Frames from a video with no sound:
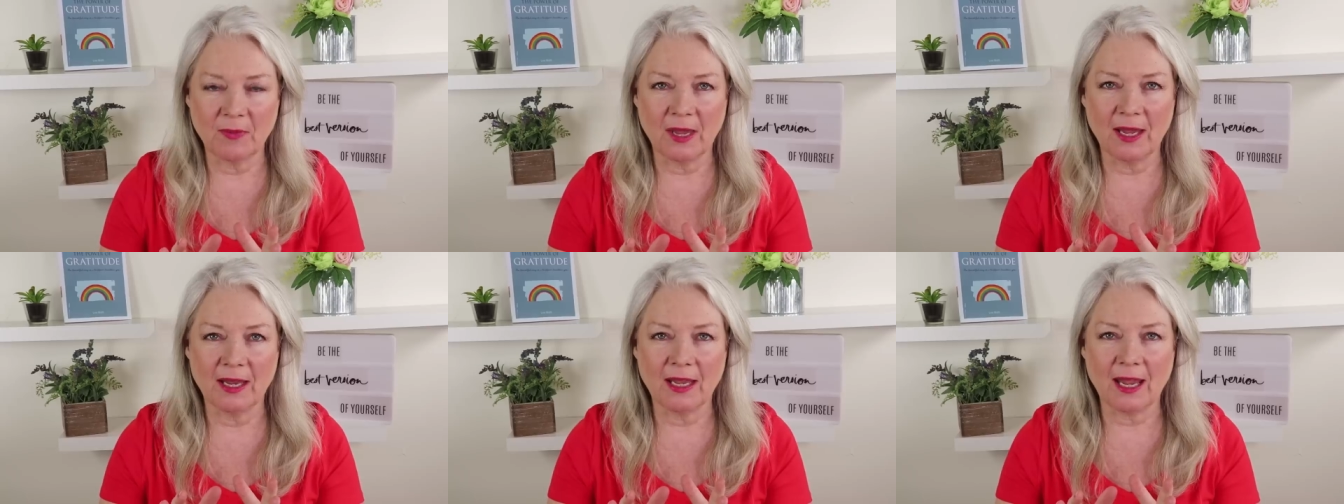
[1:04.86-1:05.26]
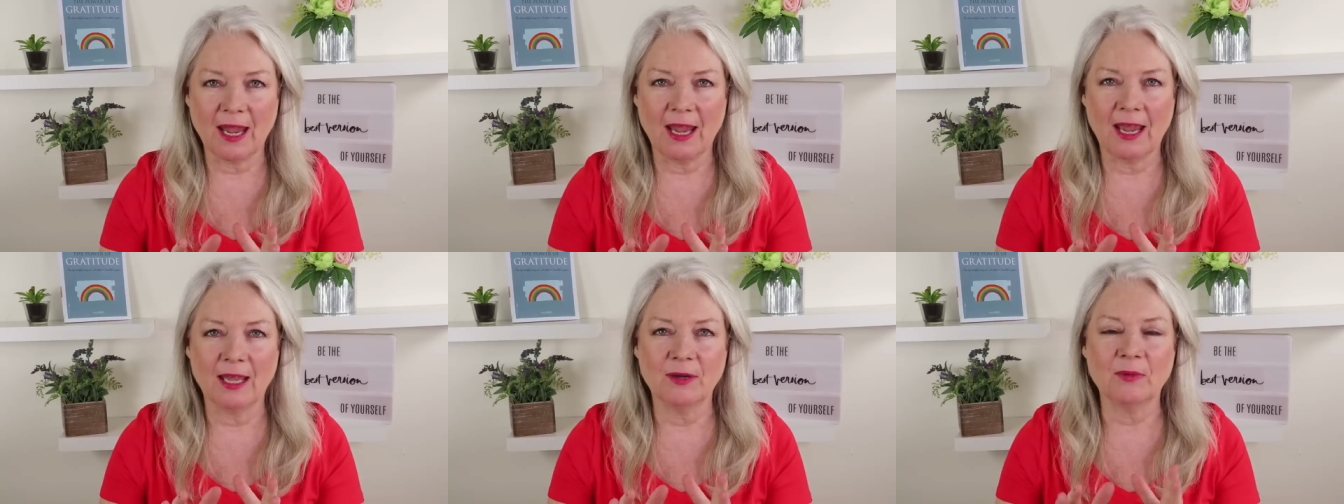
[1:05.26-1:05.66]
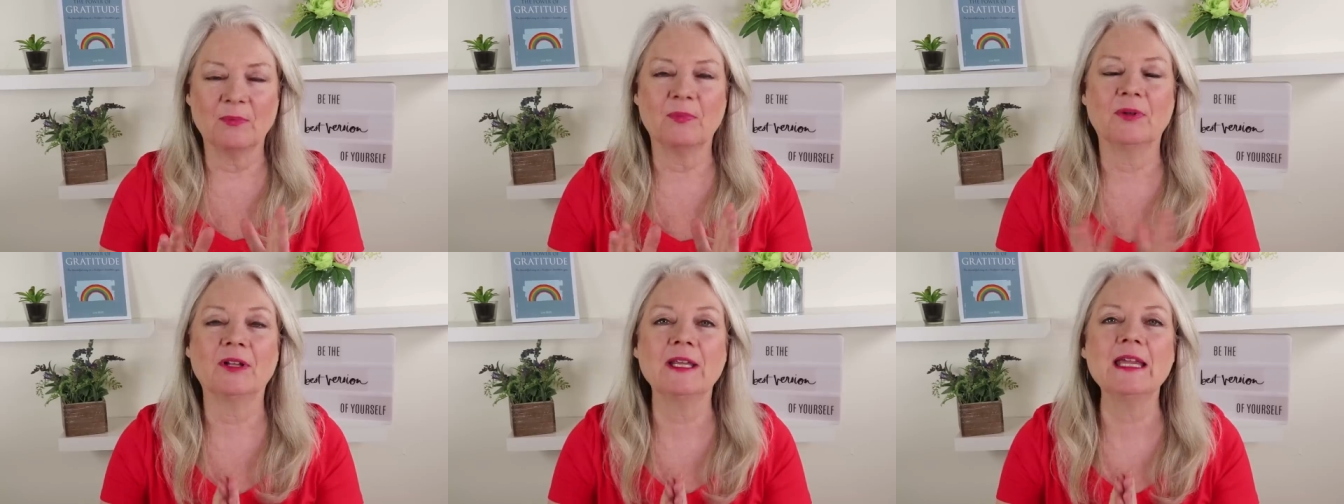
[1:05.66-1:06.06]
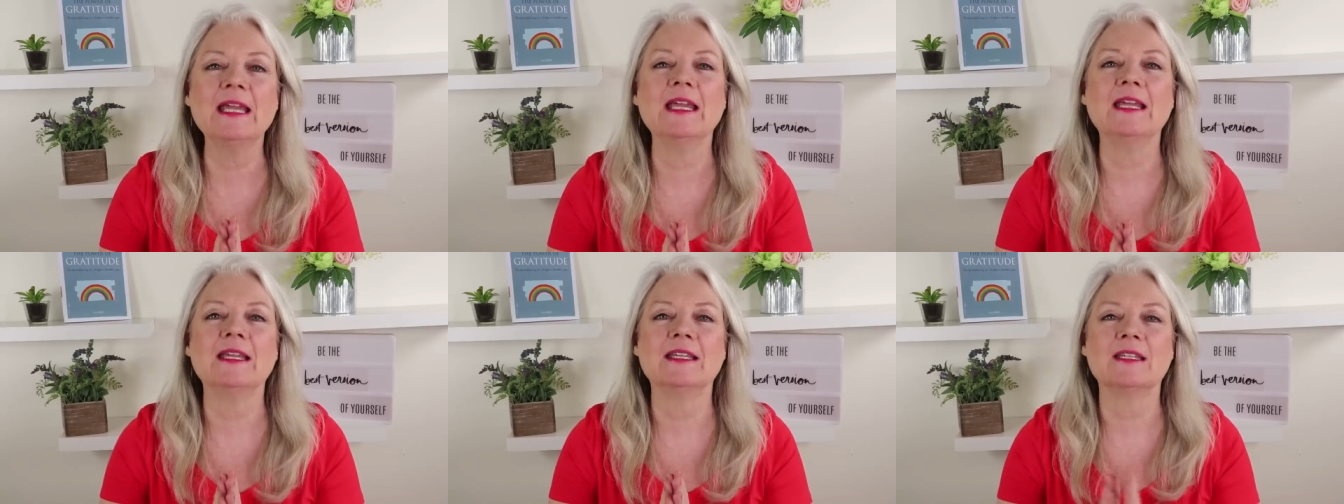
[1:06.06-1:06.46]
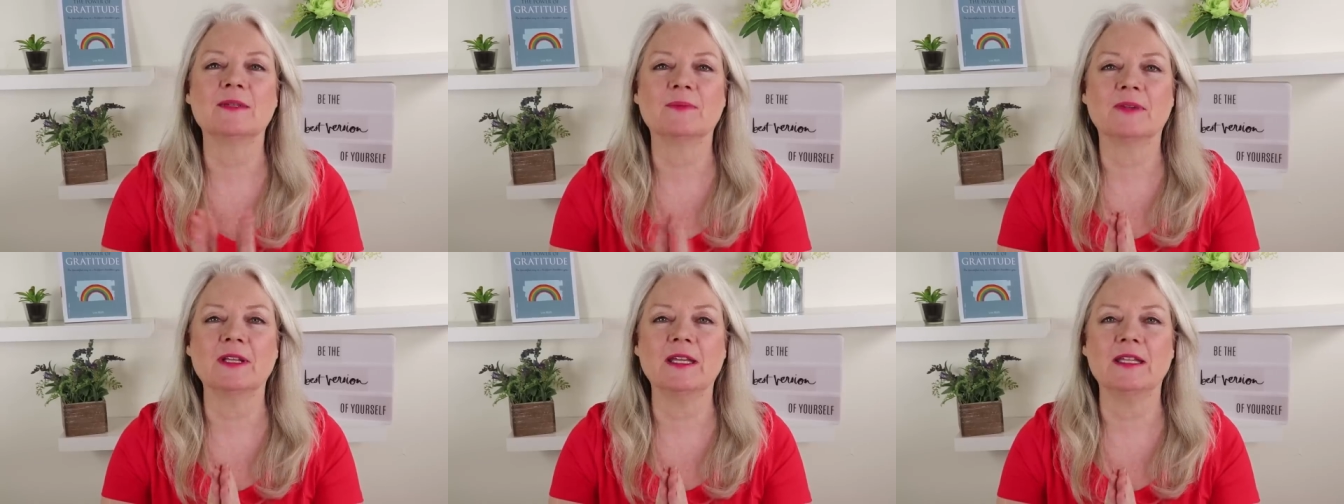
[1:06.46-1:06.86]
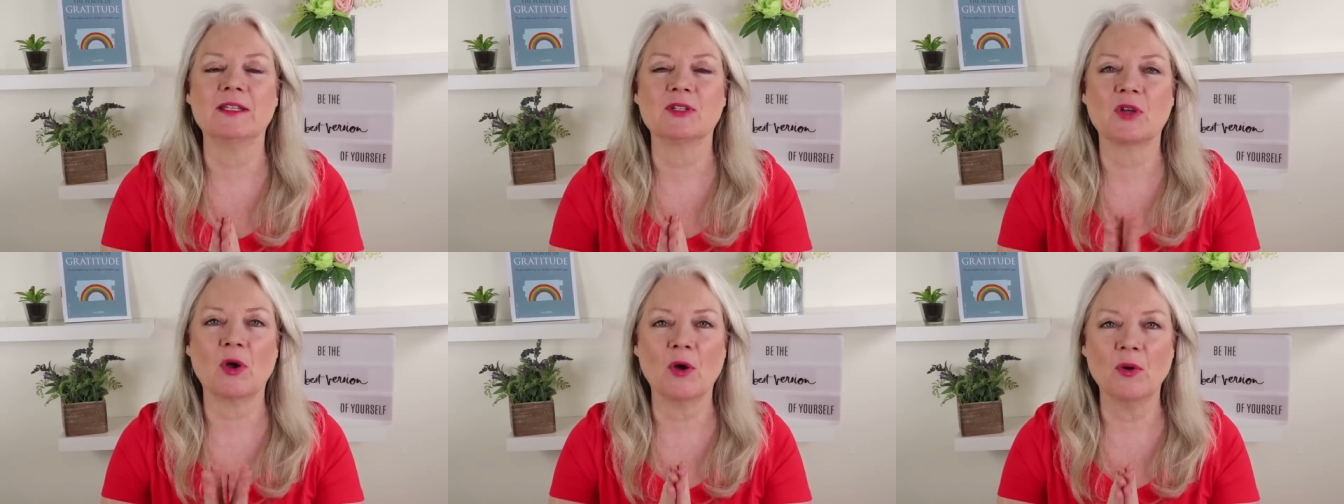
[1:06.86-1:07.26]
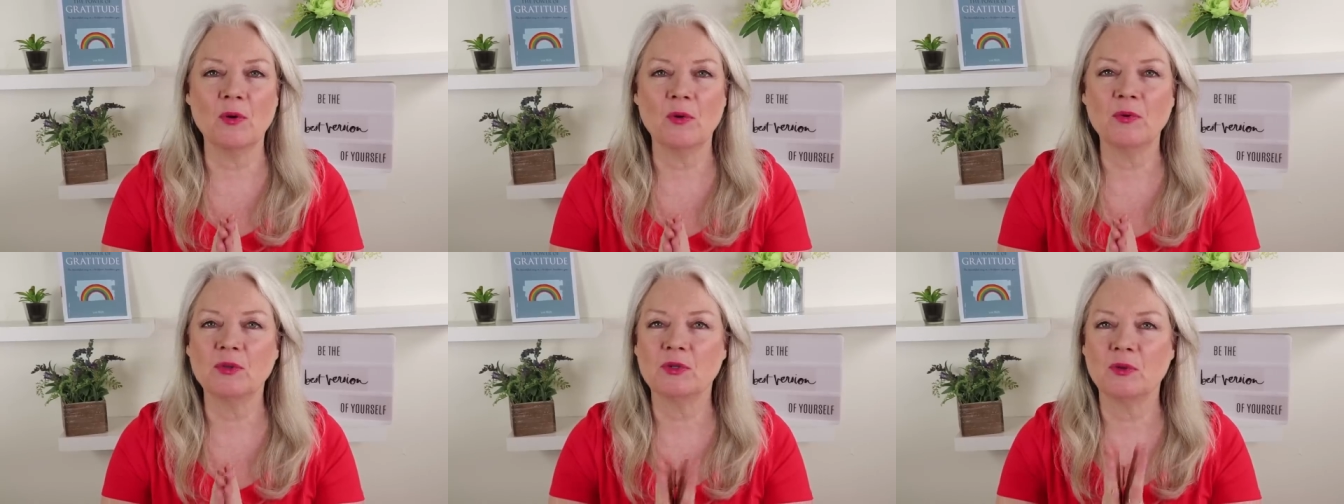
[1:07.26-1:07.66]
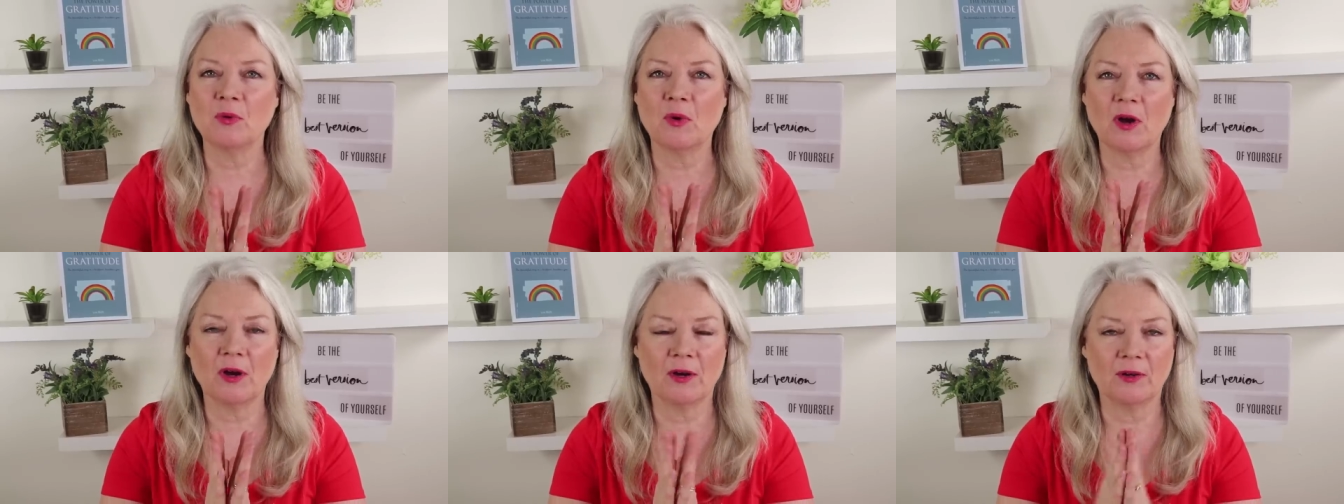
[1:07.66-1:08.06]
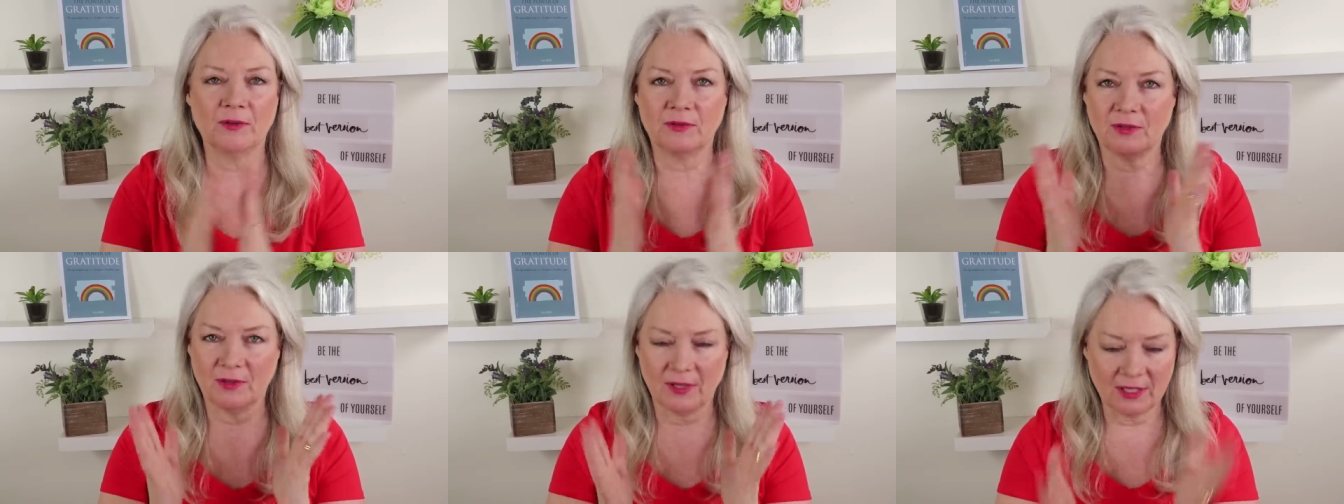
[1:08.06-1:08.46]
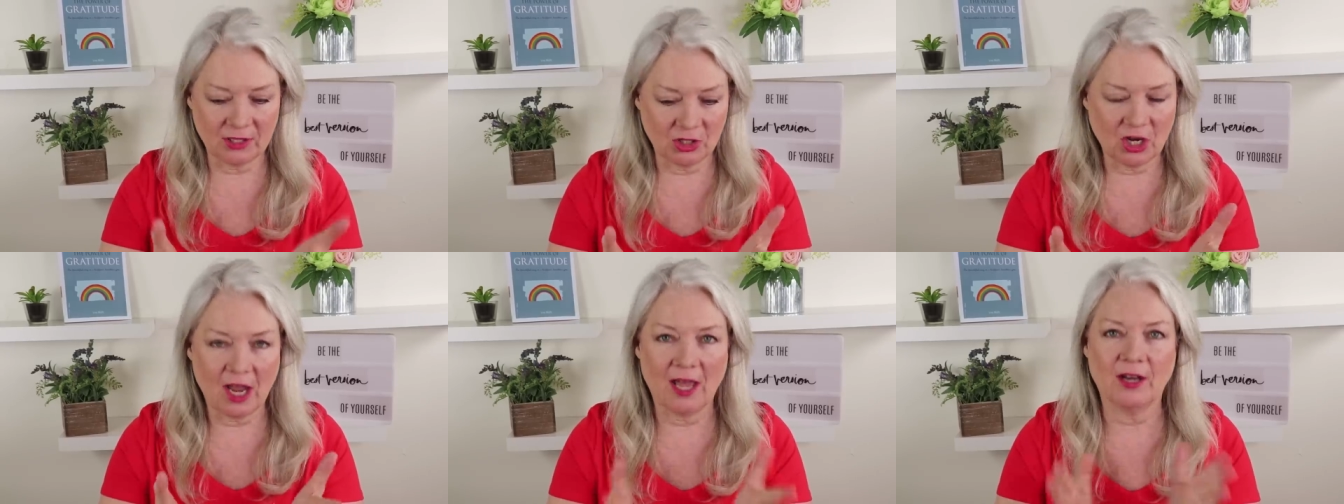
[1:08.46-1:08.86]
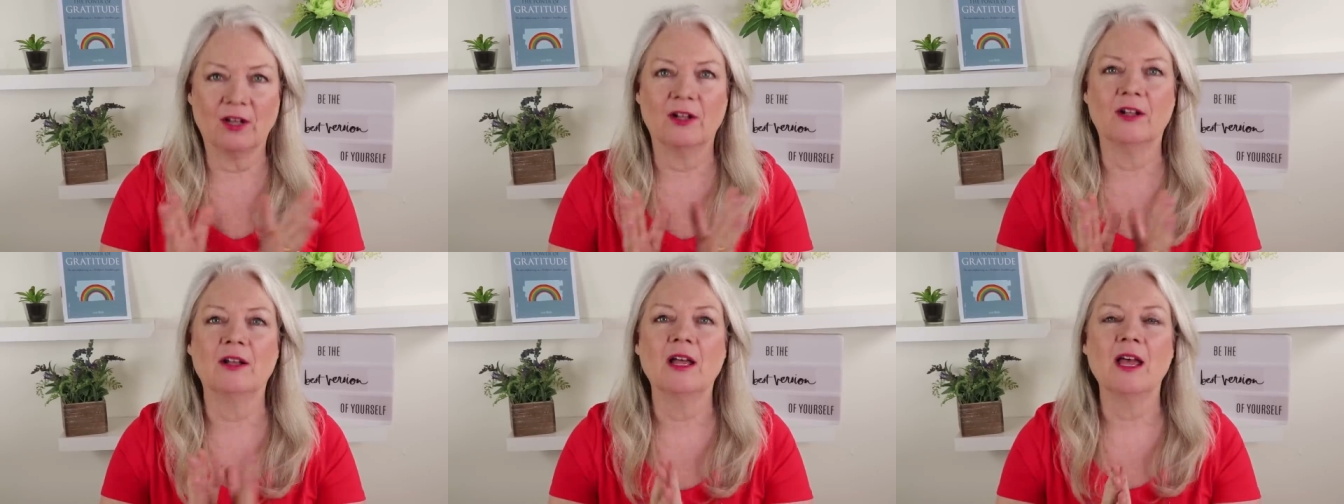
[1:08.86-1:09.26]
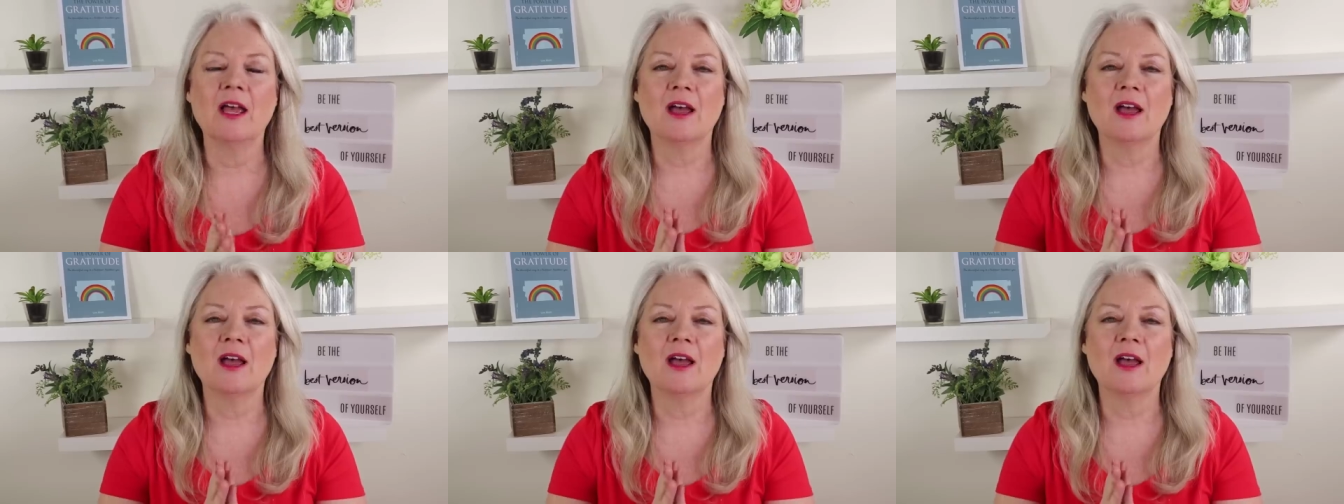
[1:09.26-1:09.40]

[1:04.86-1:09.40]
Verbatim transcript: to make and please, please go to our to this channel